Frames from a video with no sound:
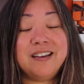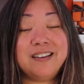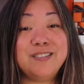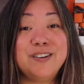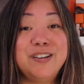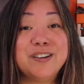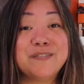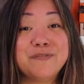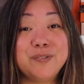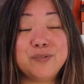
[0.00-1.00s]
in the near
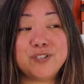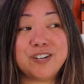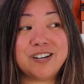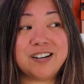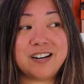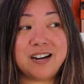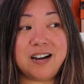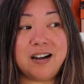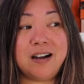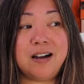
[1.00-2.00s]
future.
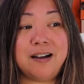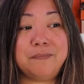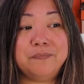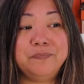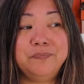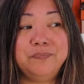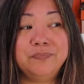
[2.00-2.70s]
Um,